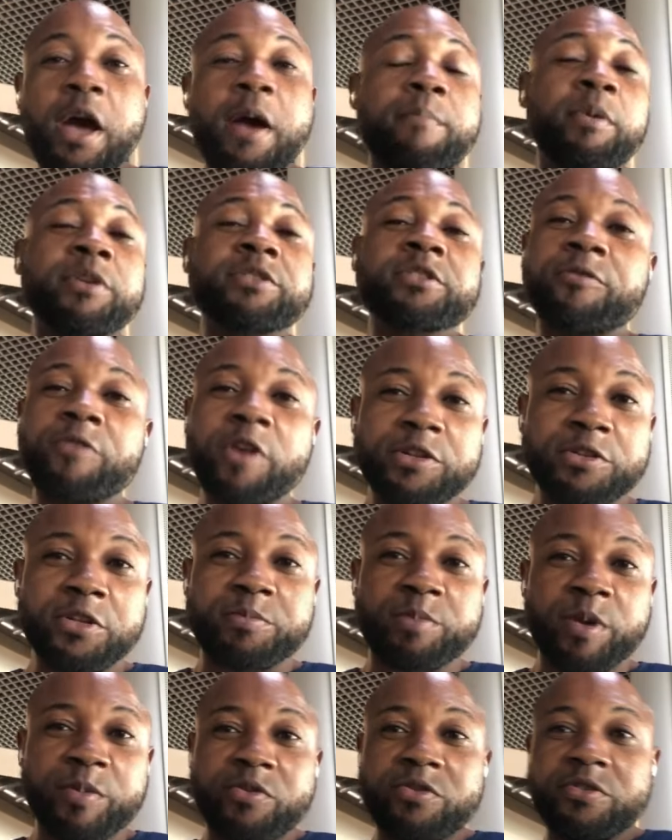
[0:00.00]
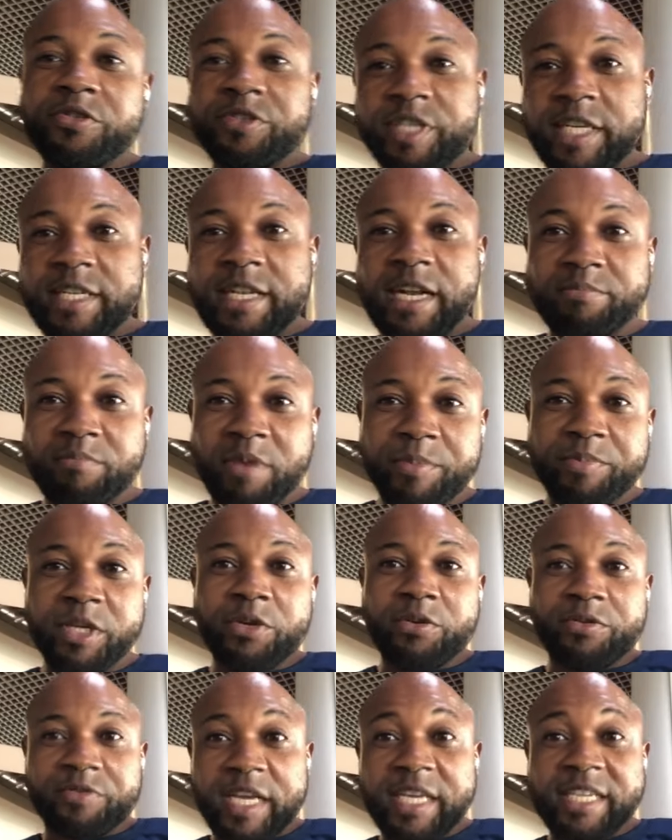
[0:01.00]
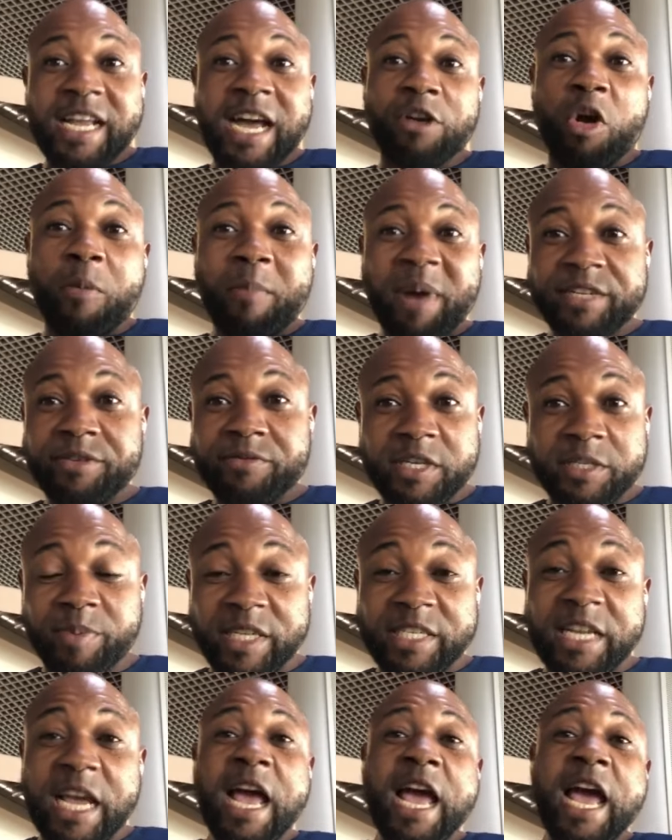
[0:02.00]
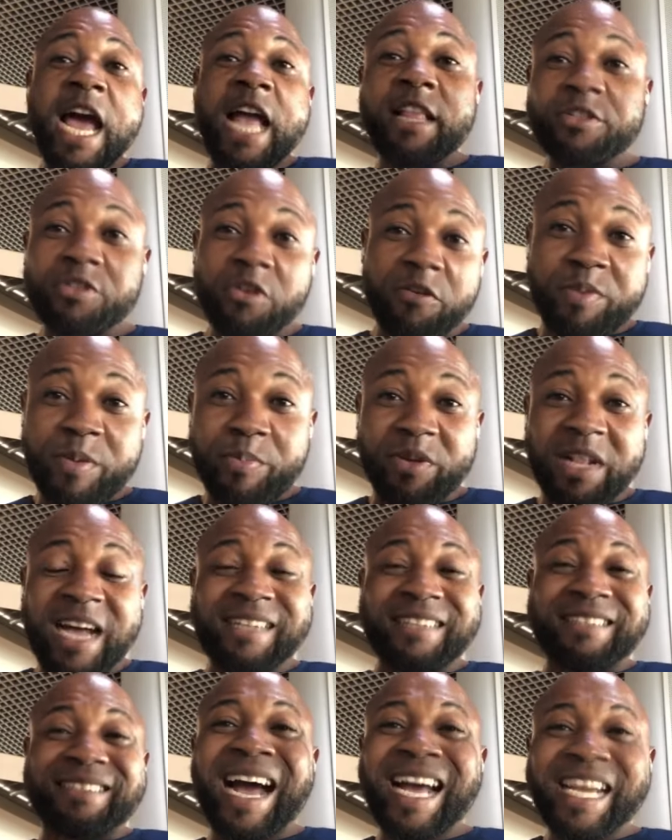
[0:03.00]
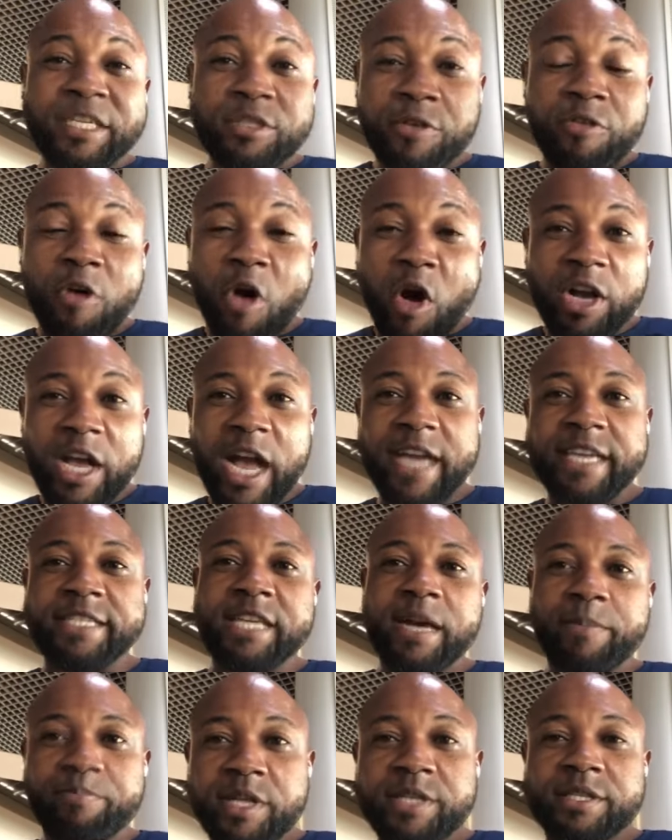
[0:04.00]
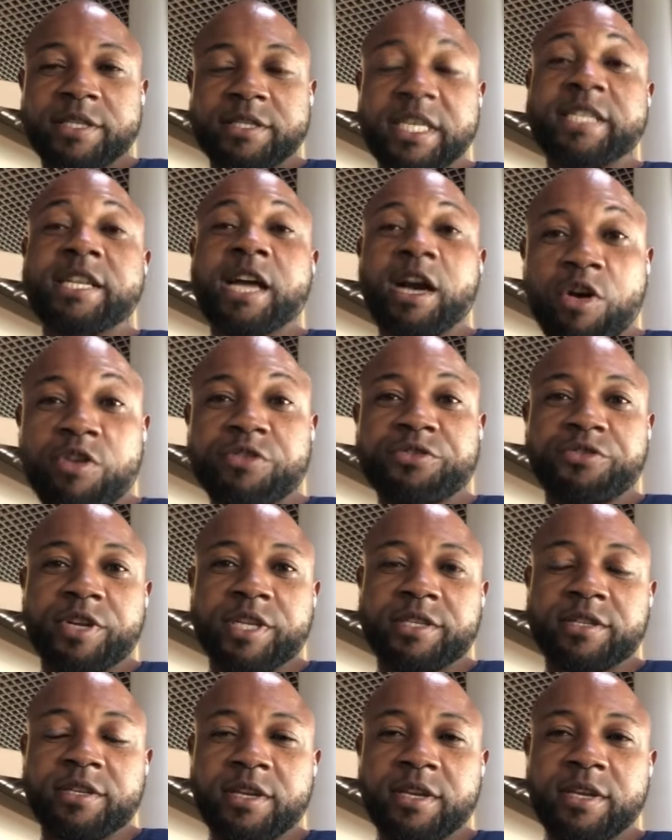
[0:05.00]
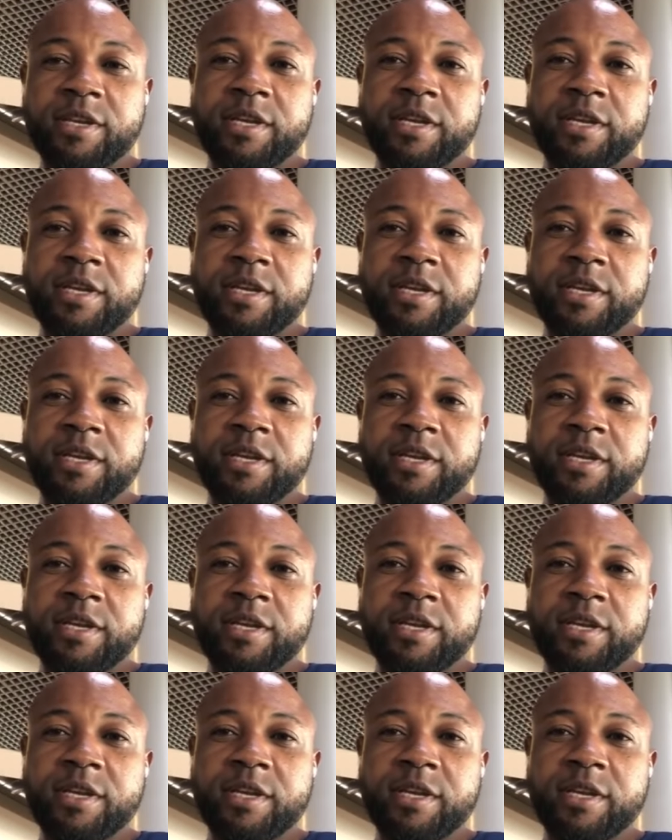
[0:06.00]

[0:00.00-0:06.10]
Most of all those people you see that maybe you think they are commanding respect, a lot of people are dying of hunger in their places, in their countries.